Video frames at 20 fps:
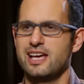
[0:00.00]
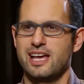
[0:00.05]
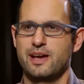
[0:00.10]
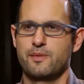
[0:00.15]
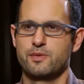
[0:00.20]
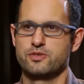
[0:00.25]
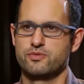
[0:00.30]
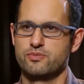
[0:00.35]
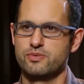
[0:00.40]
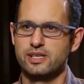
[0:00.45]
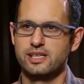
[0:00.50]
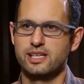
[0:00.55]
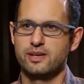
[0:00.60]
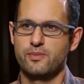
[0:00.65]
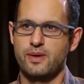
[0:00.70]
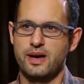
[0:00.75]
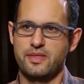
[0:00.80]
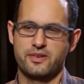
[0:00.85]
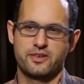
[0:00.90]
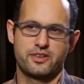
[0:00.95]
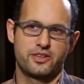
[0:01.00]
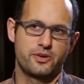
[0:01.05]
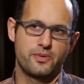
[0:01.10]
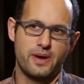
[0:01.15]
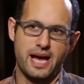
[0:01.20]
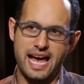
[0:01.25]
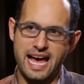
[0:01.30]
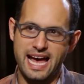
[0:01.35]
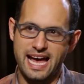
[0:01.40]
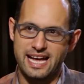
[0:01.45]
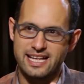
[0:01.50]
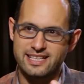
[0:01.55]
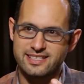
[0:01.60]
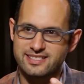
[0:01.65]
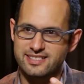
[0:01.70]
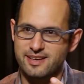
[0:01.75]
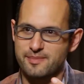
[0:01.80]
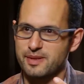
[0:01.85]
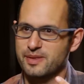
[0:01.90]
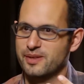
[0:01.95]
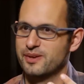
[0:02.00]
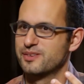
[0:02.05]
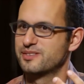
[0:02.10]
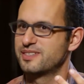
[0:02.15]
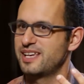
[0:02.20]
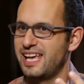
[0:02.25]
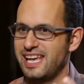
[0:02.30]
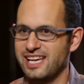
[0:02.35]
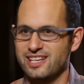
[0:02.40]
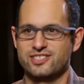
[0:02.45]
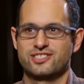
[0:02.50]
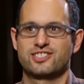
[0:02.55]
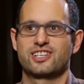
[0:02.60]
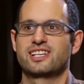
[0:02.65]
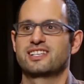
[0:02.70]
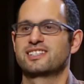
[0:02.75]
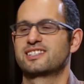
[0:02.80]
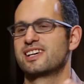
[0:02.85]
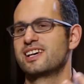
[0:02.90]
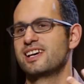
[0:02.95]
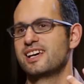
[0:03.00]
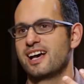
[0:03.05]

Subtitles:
it was really whether you had some of those ancient